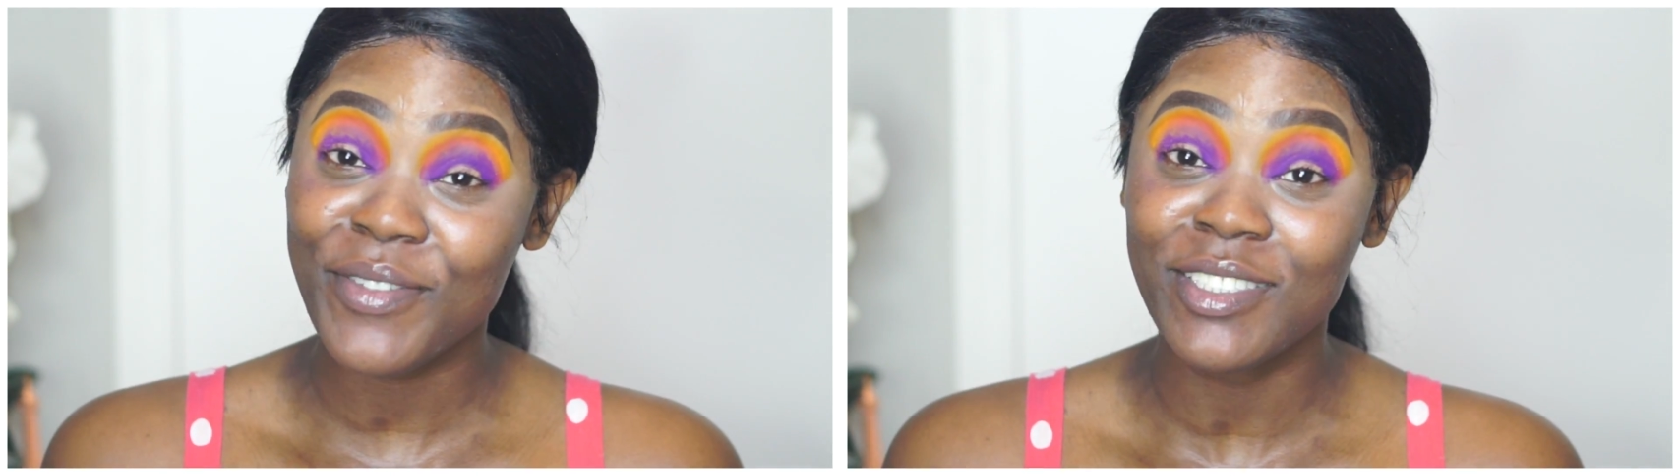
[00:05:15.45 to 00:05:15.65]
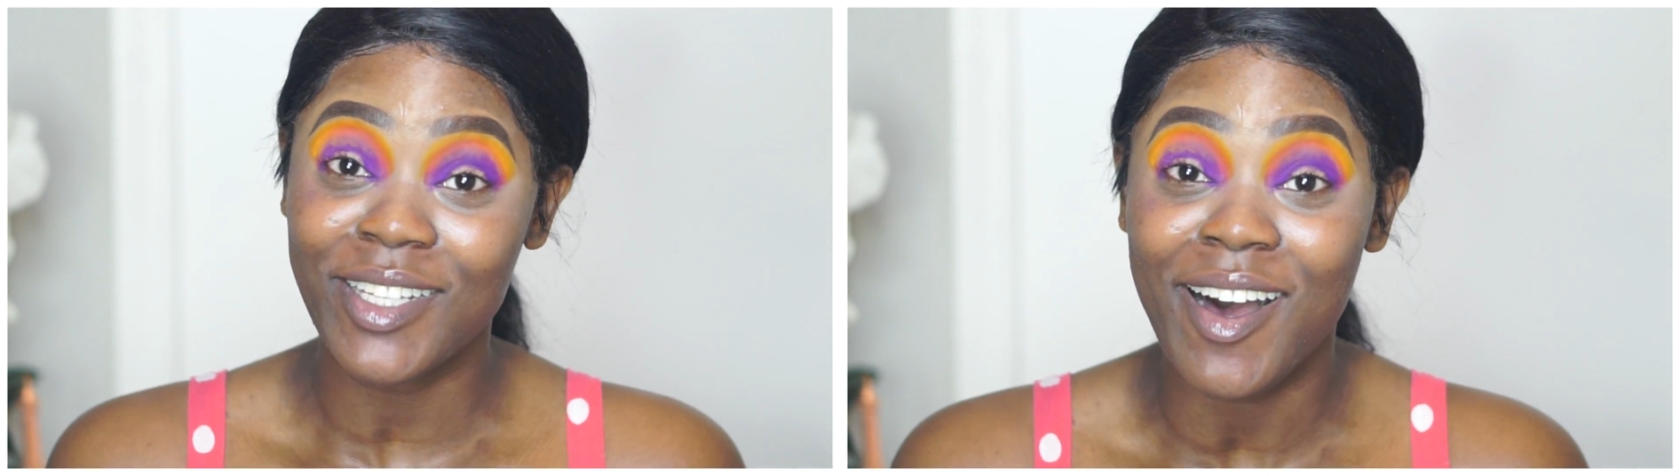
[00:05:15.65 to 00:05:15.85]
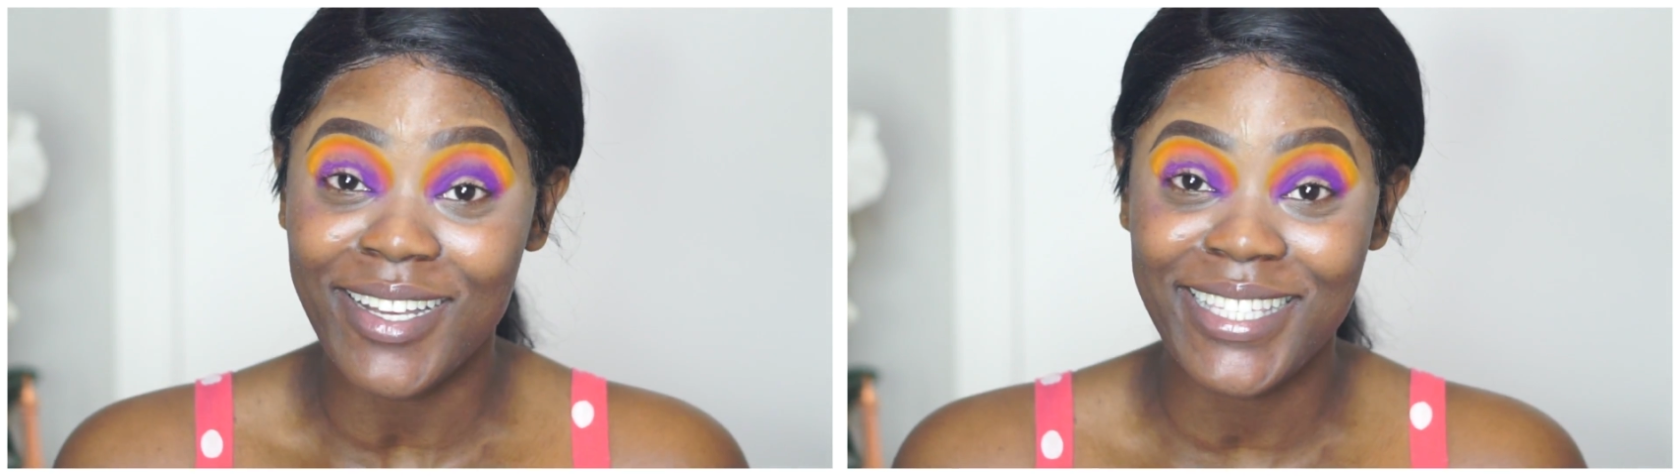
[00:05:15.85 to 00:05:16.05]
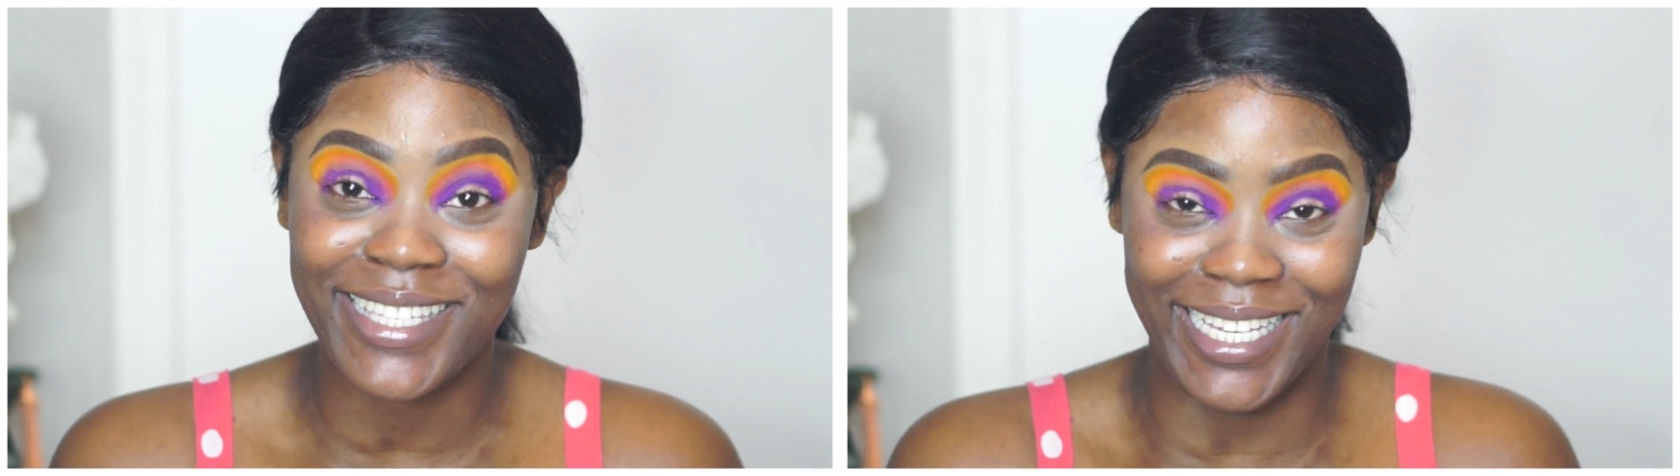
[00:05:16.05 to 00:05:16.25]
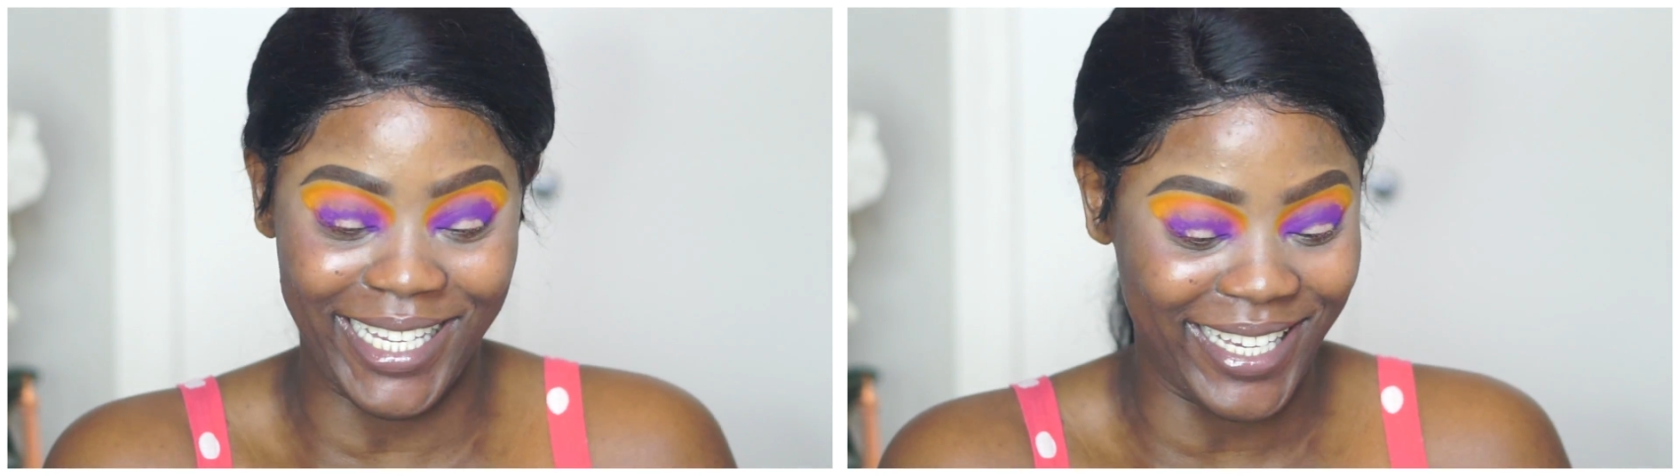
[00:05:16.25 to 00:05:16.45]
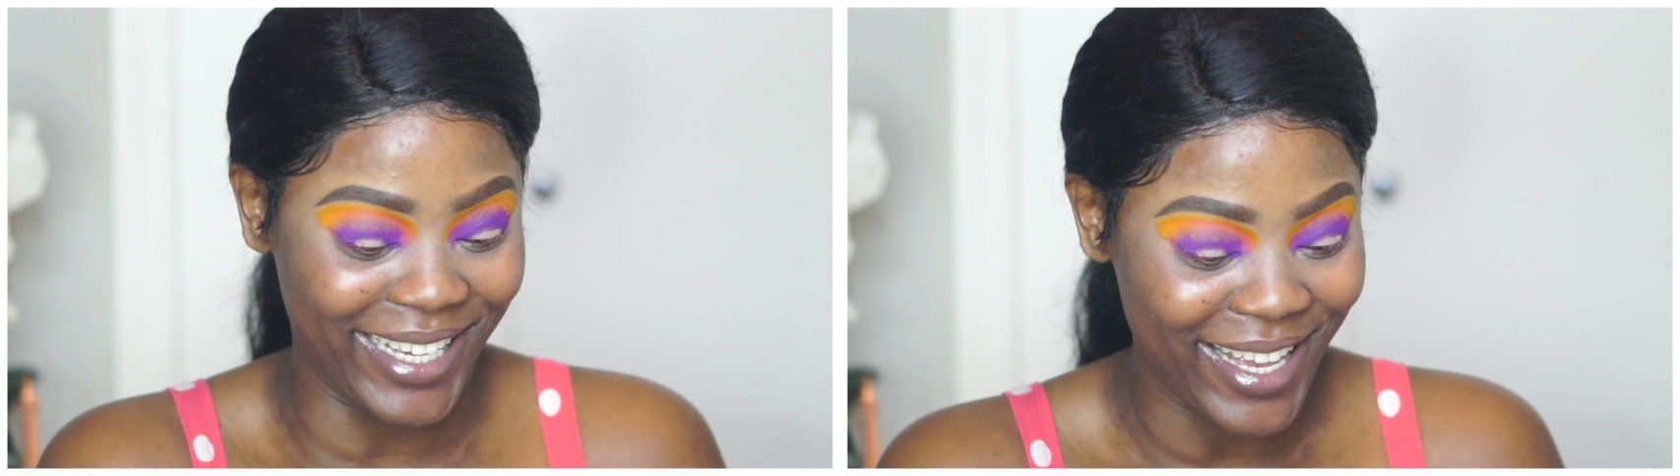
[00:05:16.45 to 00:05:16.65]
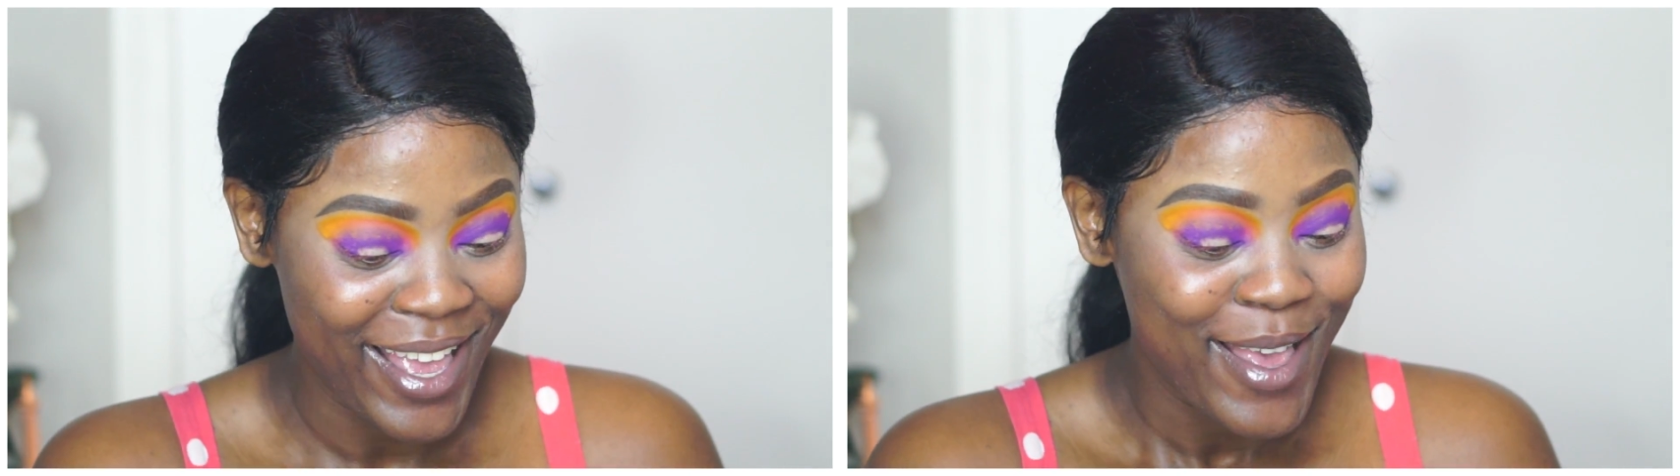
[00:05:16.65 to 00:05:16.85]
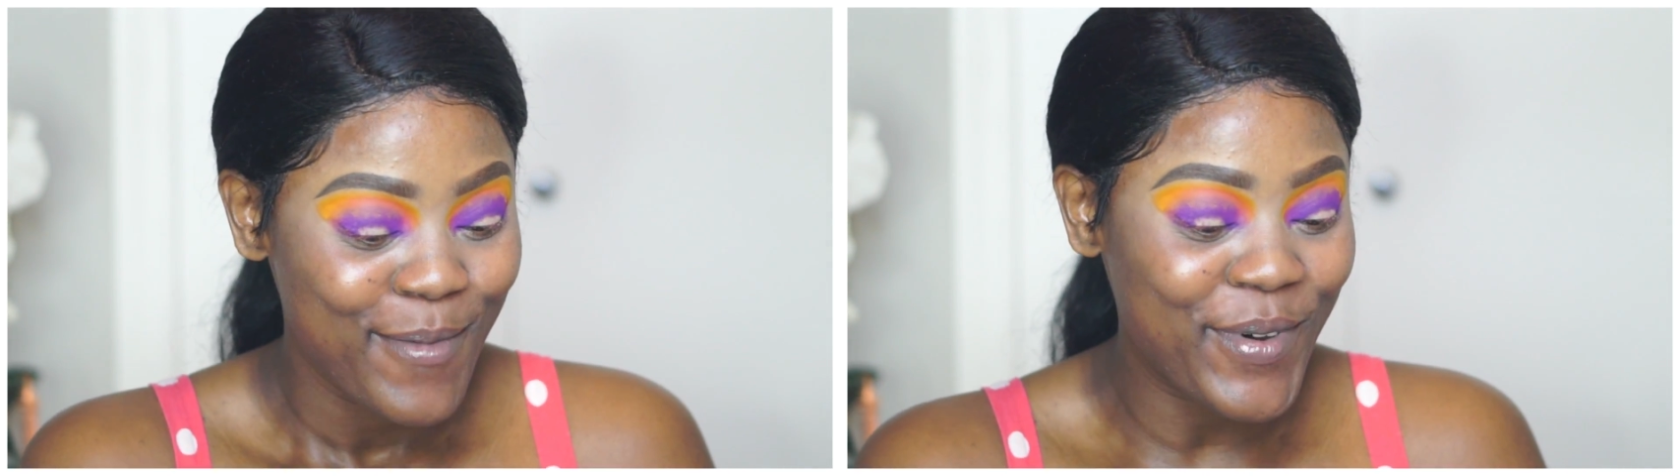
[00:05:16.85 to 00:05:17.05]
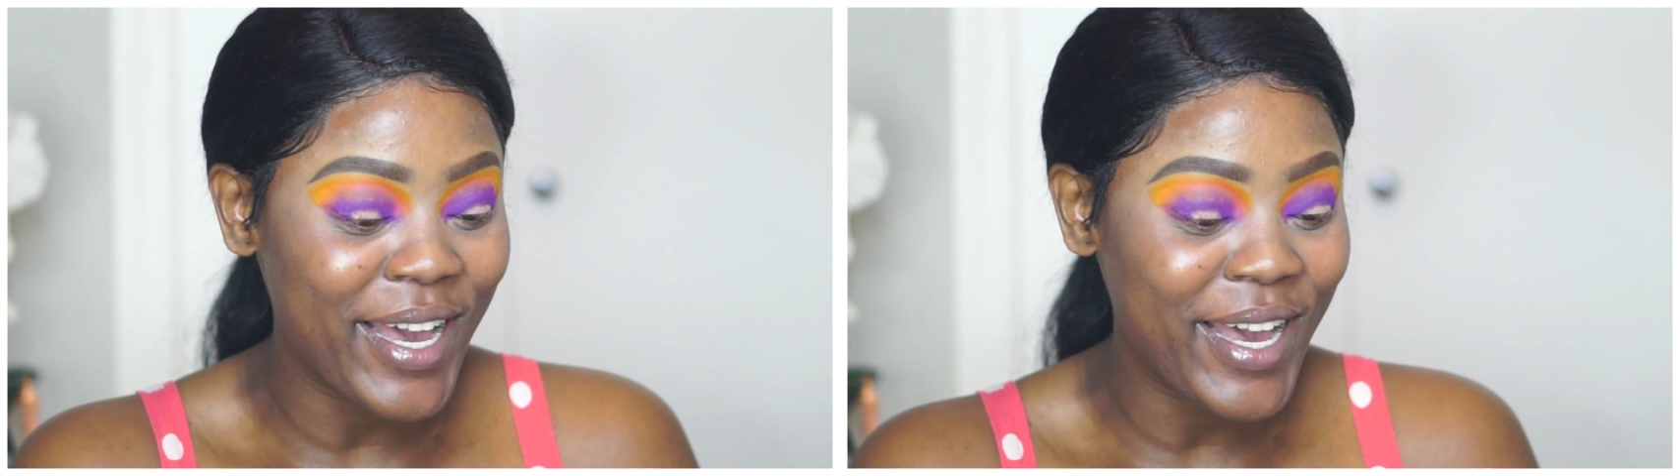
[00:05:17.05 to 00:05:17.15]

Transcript: you nuts. But